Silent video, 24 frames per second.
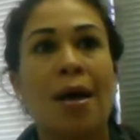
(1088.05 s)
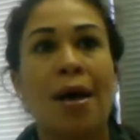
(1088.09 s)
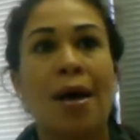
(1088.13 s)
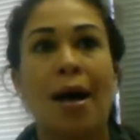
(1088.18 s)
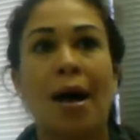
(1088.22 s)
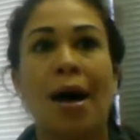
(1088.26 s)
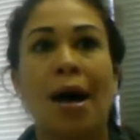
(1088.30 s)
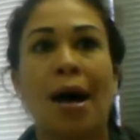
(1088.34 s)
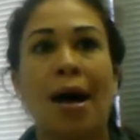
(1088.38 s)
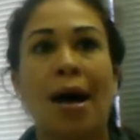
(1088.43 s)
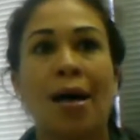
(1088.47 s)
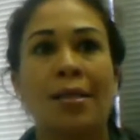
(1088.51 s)

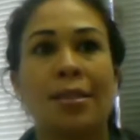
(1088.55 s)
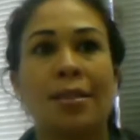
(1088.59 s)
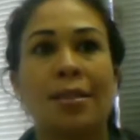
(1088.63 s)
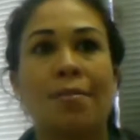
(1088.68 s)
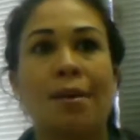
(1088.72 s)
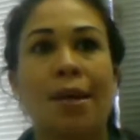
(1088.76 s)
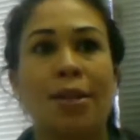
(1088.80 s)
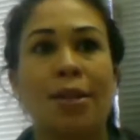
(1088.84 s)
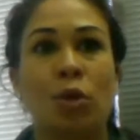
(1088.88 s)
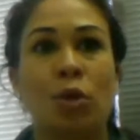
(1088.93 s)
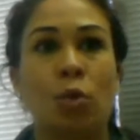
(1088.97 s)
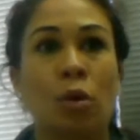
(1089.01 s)
to
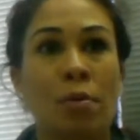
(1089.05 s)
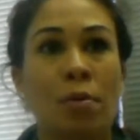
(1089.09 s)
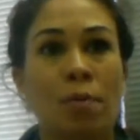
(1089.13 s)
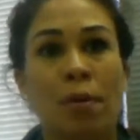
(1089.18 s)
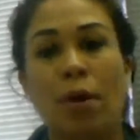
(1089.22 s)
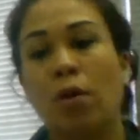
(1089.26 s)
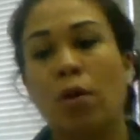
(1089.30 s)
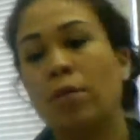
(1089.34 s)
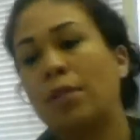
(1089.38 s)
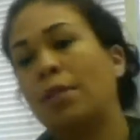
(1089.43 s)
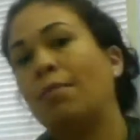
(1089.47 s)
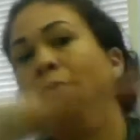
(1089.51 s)
make sure we
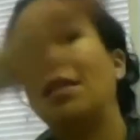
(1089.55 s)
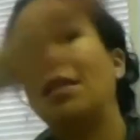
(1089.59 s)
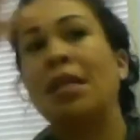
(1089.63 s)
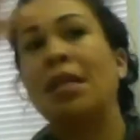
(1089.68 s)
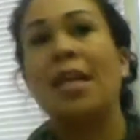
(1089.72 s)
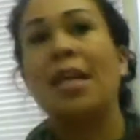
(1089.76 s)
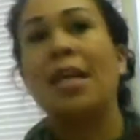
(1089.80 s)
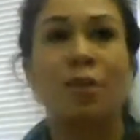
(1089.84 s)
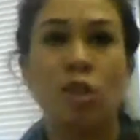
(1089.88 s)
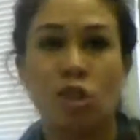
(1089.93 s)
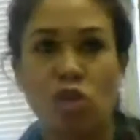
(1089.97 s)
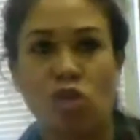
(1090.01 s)
build something
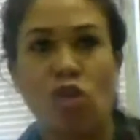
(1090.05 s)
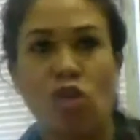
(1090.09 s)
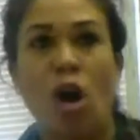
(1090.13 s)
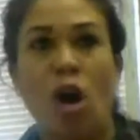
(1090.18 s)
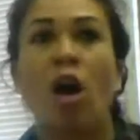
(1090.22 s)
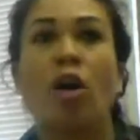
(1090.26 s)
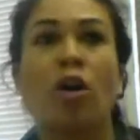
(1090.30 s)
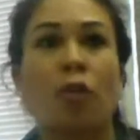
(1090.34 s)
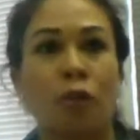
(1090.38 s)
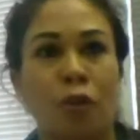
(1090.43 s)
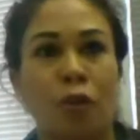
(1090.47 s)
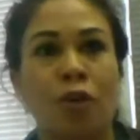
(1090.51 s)
even
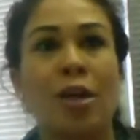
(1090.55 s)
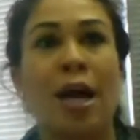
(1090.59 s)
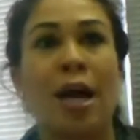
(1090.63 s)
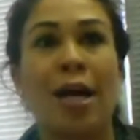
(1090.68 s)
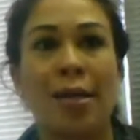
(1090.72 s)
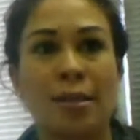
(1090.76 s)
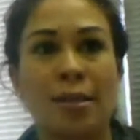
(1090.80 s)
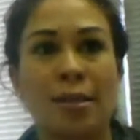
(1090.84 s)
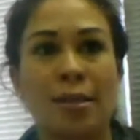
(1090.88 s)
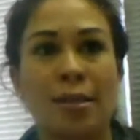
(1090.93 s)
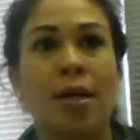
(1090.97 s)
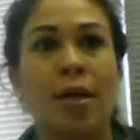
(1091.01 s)
stronger for
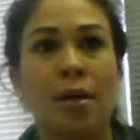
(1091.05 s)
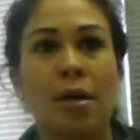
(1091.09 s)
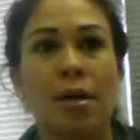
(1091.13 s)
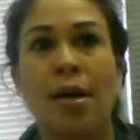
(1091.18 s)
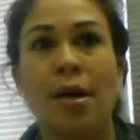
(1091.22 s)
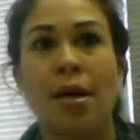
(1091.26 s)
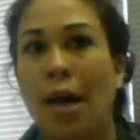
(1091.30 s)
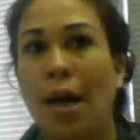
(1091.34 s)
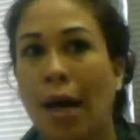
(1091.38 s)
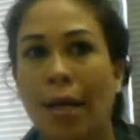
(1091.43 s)
next year.